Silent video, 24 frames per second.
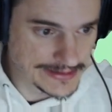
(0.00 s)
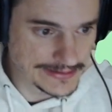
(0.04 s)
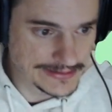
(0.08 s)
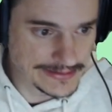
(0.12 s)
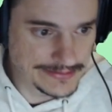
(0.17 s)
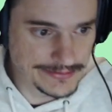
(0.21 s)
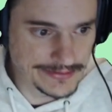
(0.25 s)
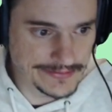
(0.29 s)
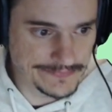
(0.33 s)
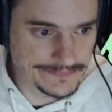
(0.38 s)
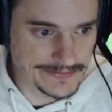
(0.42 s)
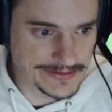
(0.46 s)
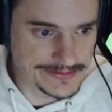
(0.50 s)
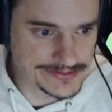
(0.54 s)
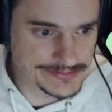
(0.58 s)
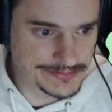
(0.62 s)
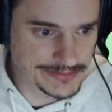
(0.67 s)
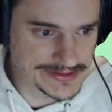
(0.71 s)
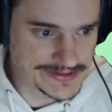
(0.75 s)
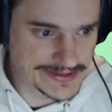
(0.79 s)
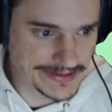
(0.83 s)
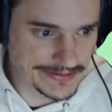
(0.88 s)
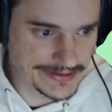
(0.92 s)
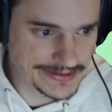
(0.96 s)
Limit the frames
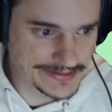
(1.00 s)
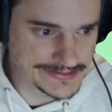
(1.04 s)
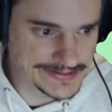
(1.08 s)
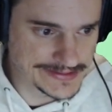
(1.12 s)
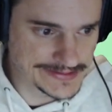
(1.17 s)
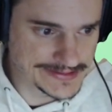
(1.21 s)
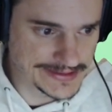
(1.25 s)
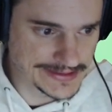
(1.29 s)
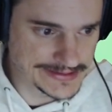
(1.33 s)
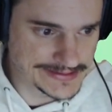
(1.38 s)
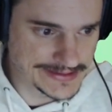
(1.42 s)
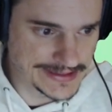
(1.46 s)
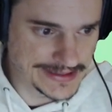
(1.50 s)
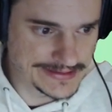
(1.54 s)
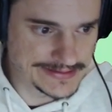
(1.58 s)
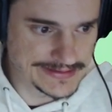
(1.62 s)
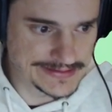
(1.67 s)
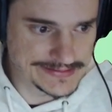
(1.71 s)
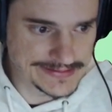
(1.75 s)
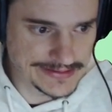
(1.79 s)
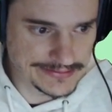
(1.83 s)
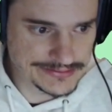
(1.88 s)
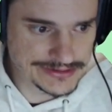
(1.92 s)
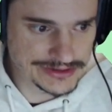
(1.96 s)
per second to 60. The
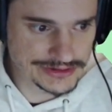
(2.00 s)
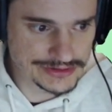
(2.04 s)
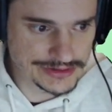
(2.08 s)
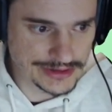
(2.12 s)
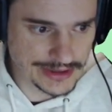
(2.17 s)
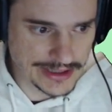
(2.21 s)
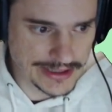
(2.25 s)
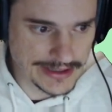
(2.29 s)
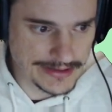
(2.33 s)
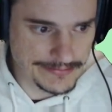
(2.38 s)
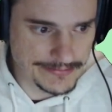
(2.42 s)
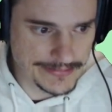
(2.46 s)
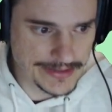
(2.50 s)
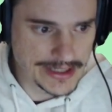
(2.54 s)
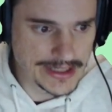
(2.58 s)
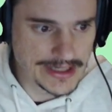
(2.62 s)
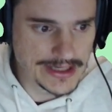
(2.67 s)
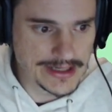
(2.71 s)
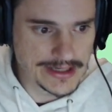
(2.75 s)
delta time